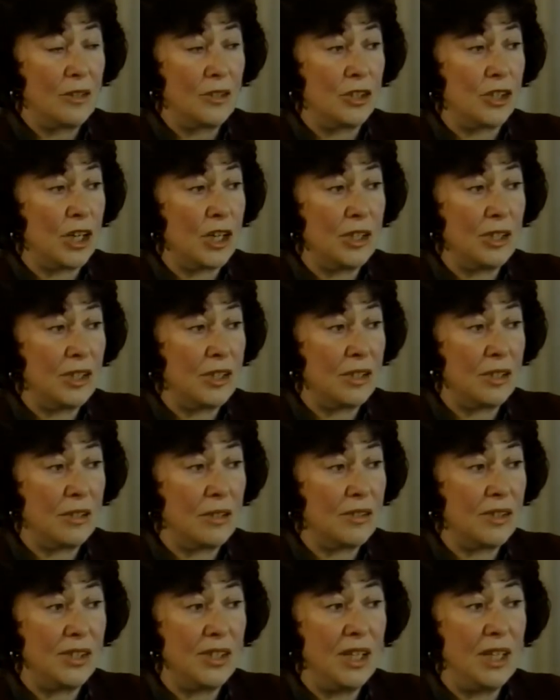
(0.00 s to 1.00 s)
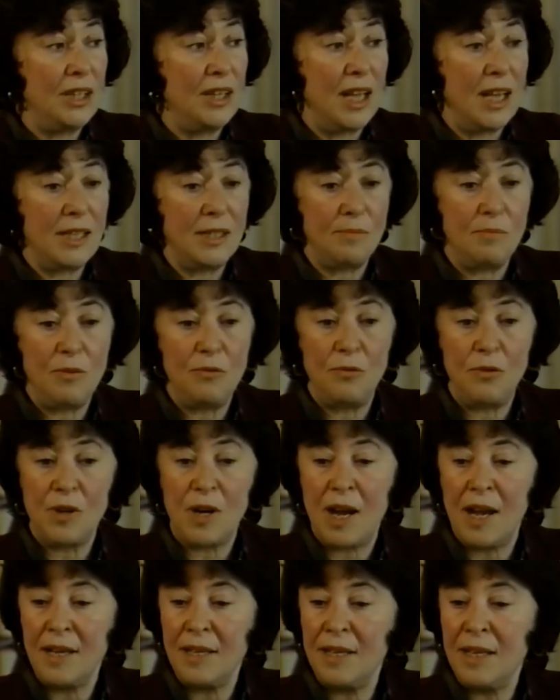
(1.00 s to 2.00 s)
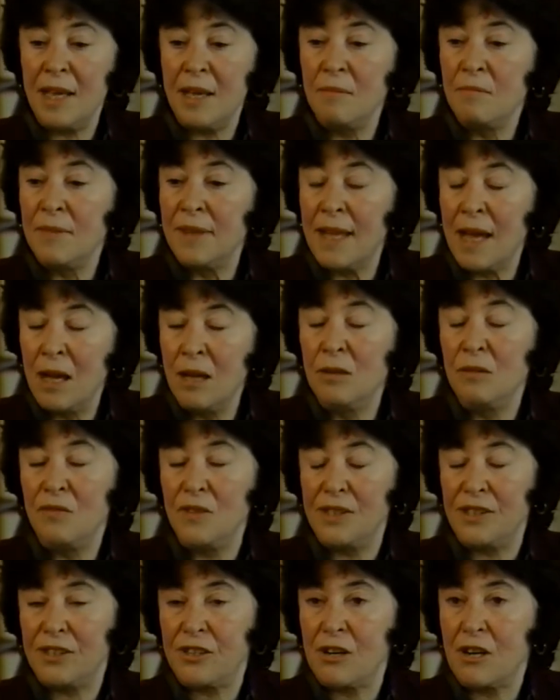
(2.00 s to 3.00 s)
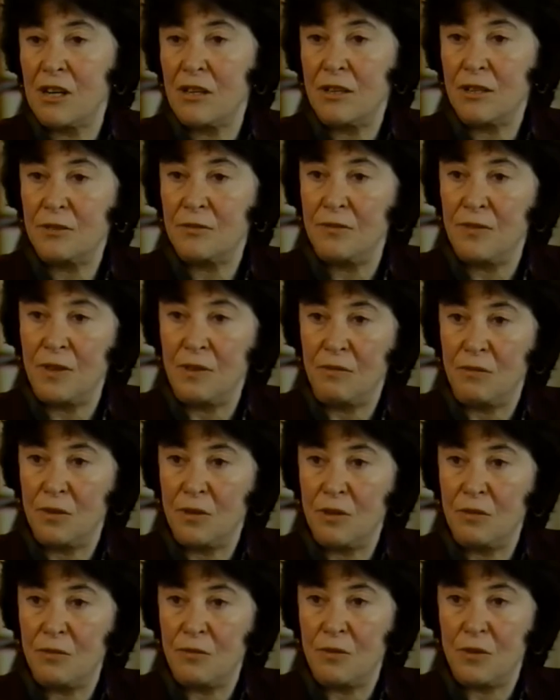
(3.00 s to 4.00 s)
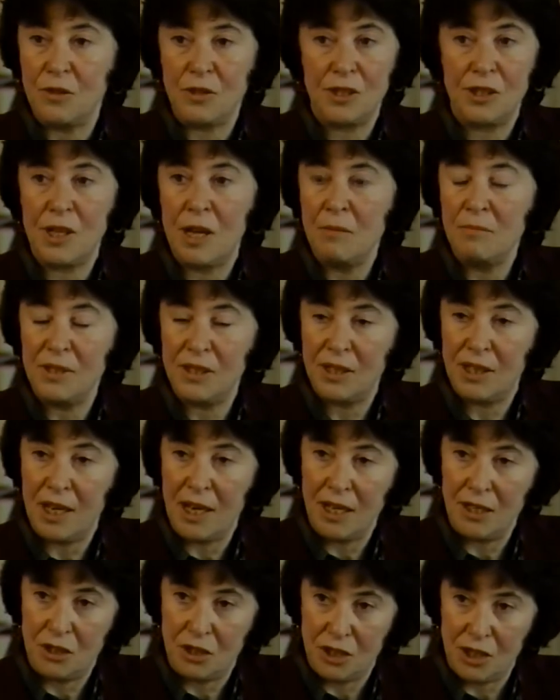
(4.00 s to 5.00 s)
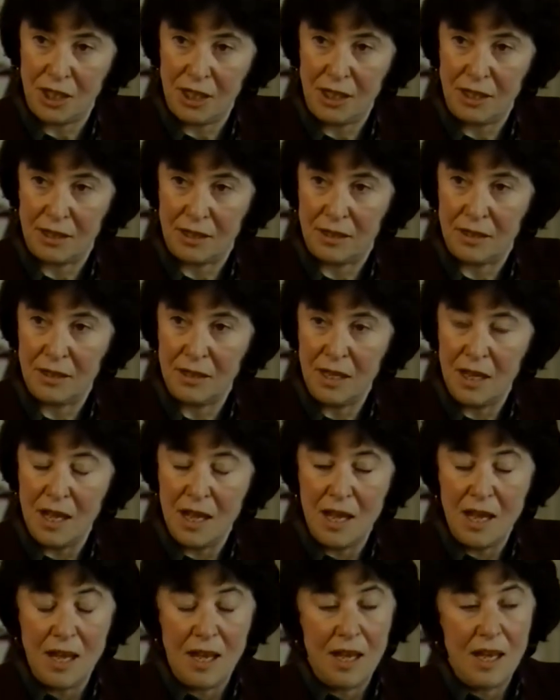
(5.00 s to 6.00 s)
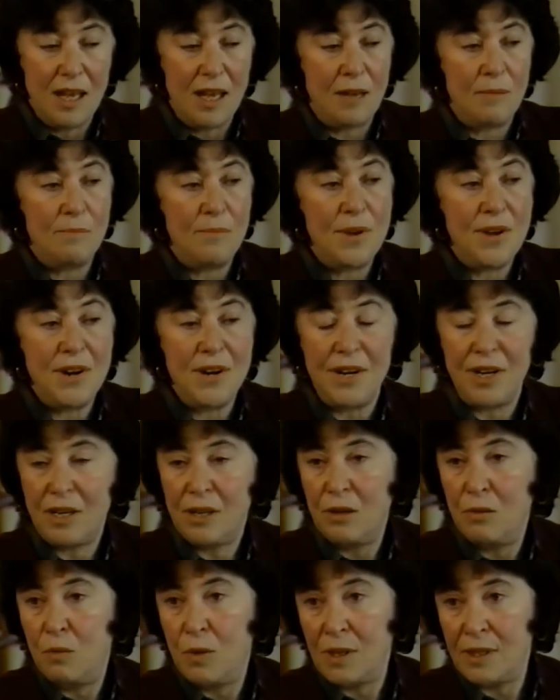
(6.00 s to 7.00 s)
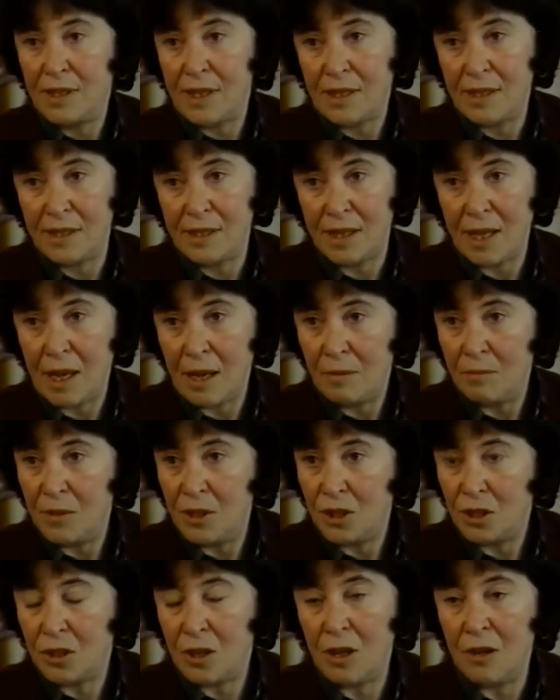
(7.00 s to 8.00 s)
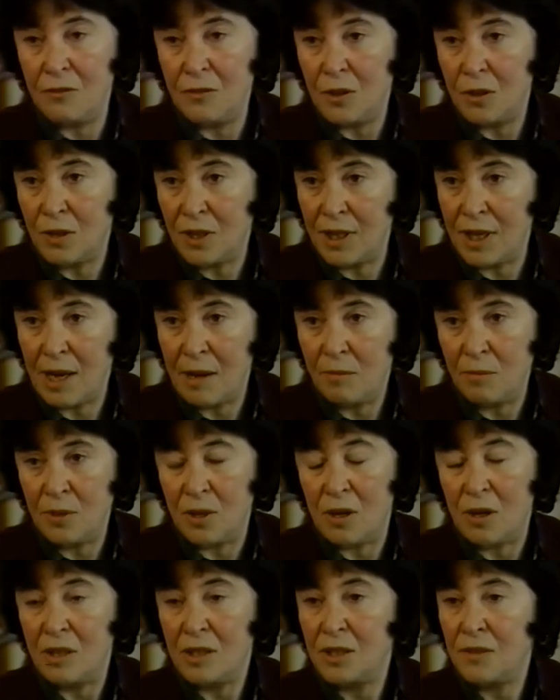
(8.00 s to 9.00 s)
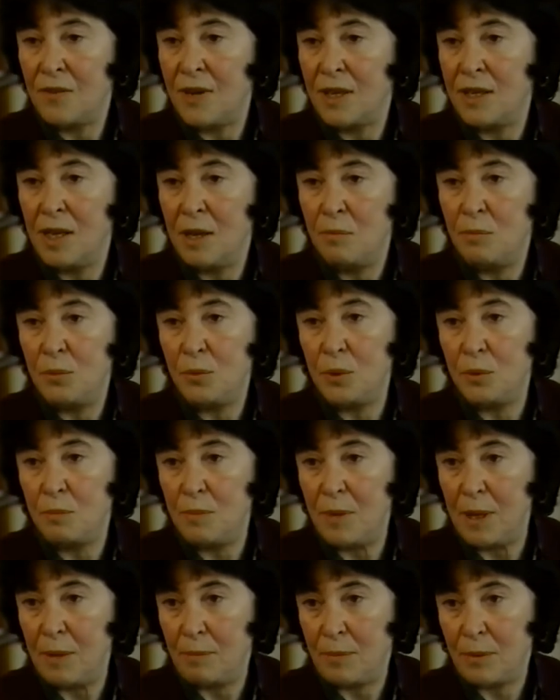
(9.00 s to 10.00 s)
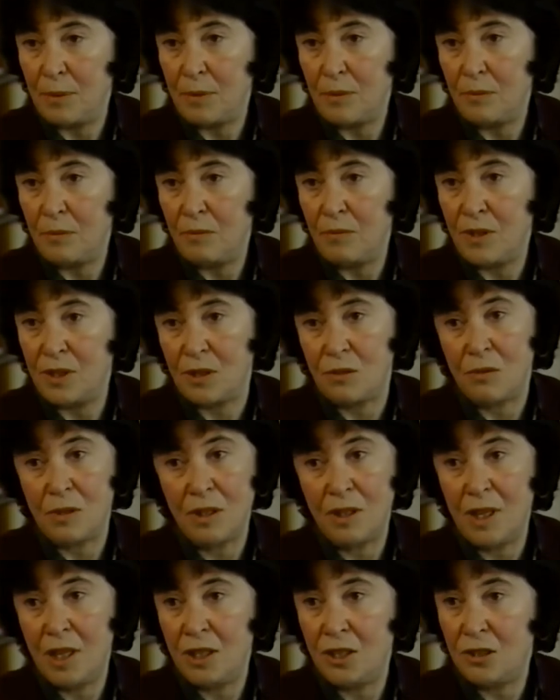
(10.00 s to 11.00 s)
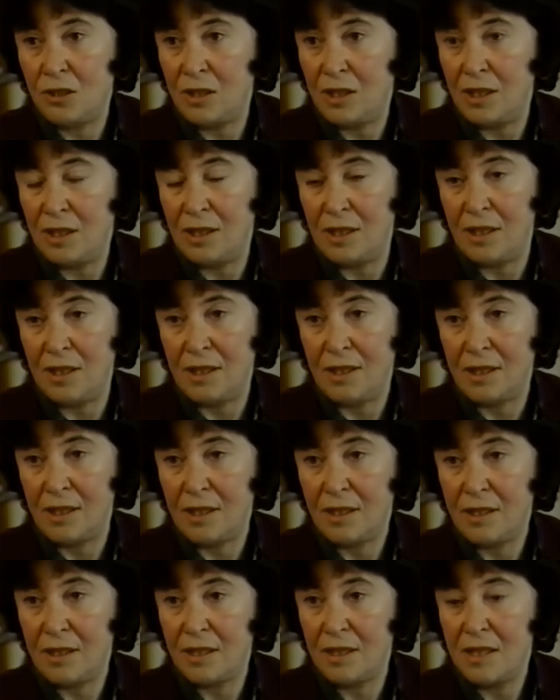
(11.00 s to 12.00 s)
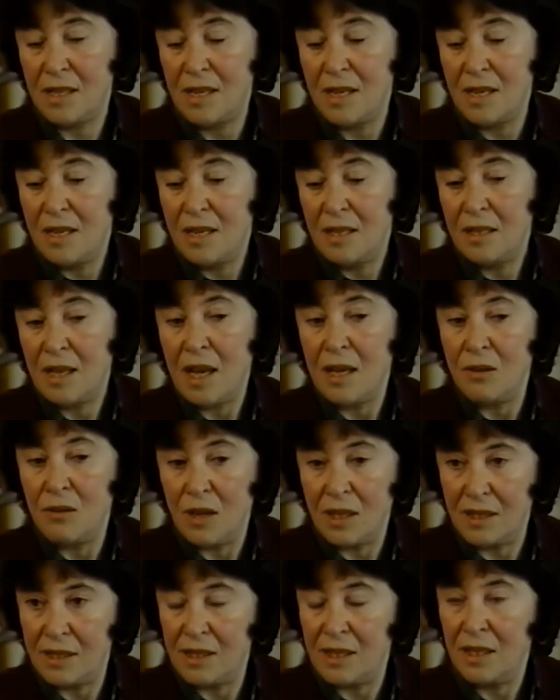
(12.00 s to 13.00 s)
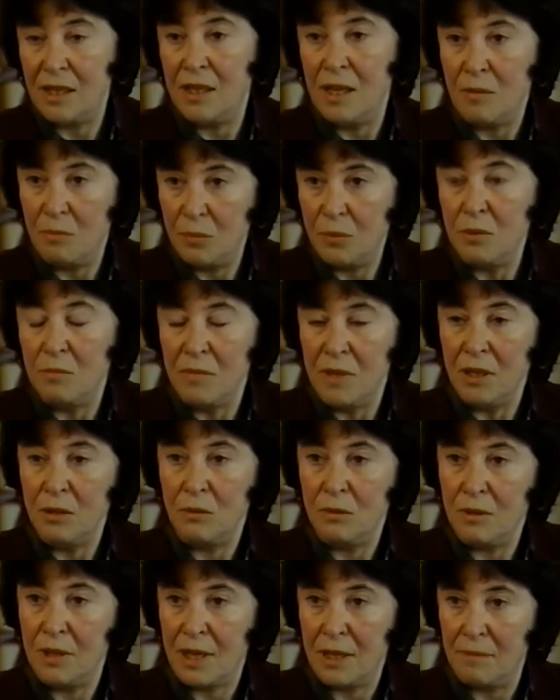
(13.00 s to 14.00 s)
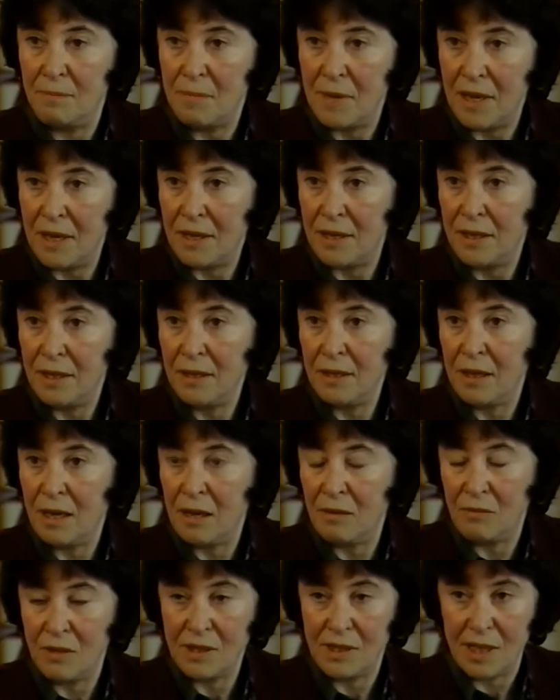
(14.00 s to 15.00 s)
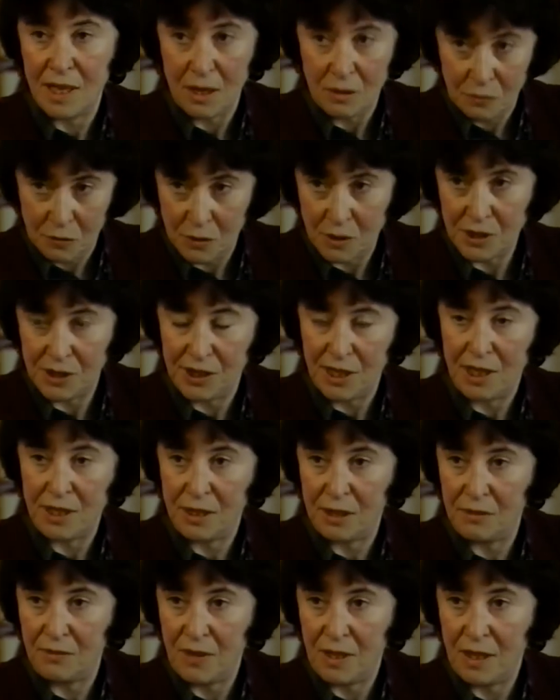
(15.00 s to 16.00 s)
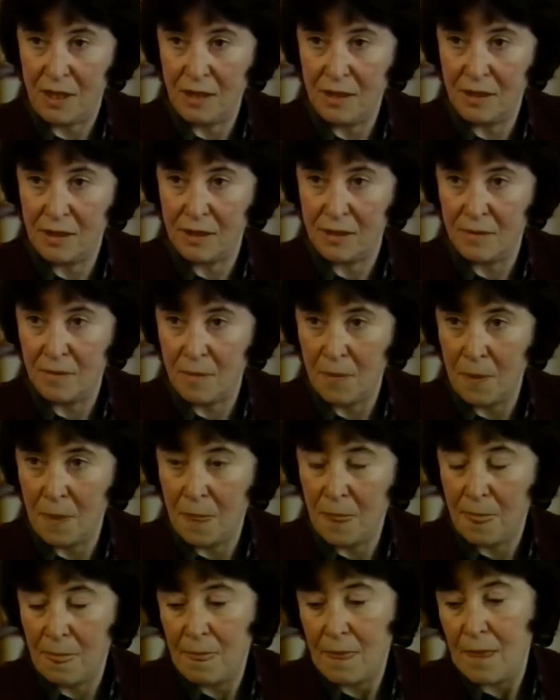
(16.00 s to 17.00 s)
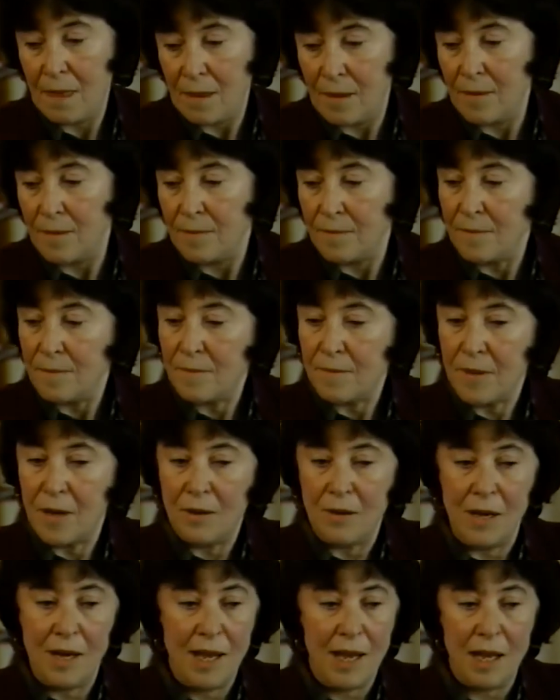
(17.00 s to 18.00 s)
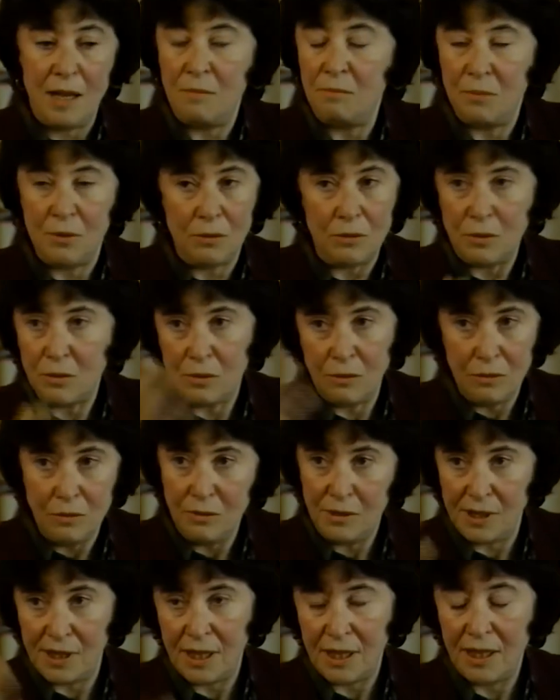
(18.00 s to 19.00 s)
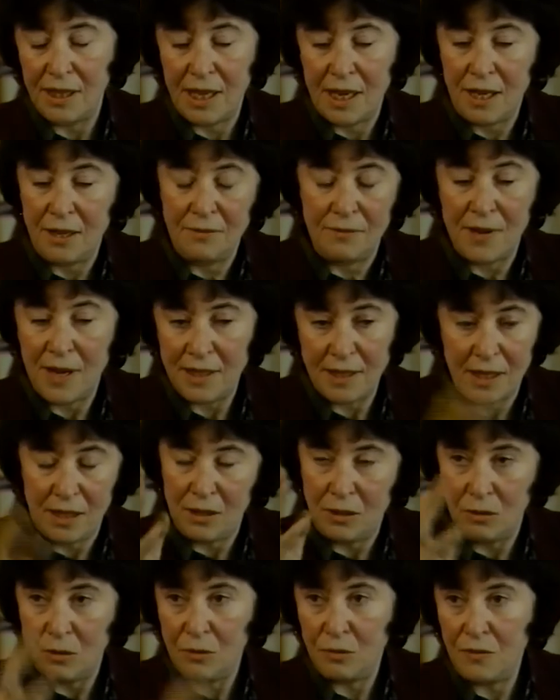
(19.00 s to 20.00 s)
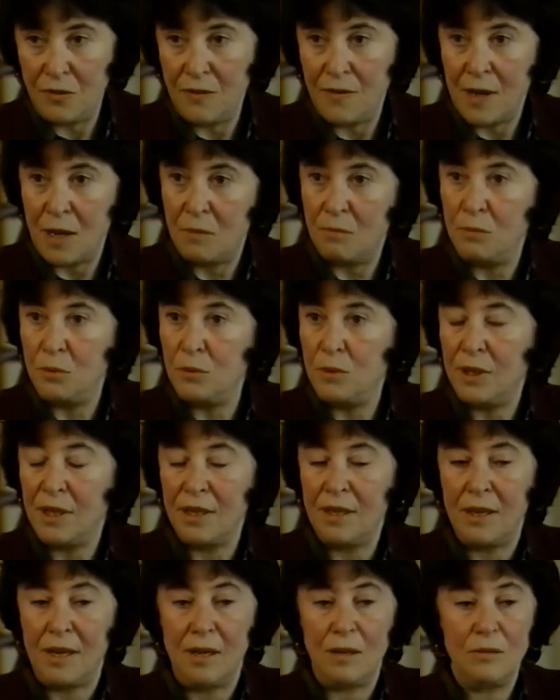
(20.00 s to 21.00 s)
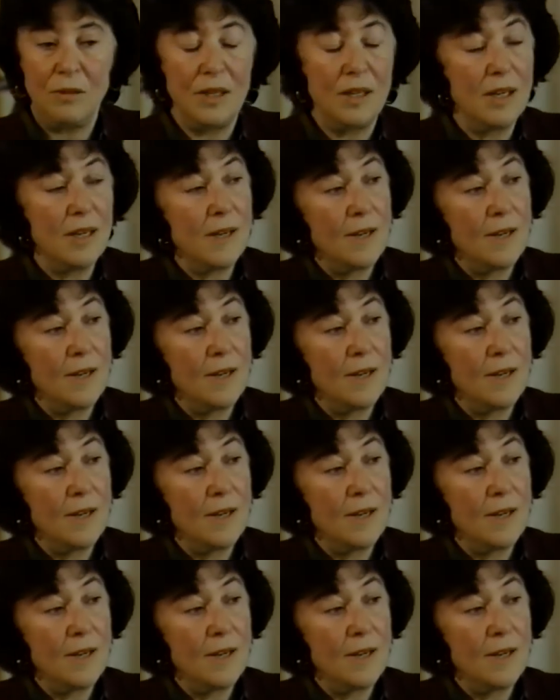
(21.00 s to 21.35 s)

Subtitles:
just 3 days before I came down with scarlet fever, for some strange reason, a barrack was established off the campgrounds where they put people with contagious diseases. I got sick, they put me into that barrack. I was there for 6 weeks. All hell broke loose in there. Finally, we were booted out.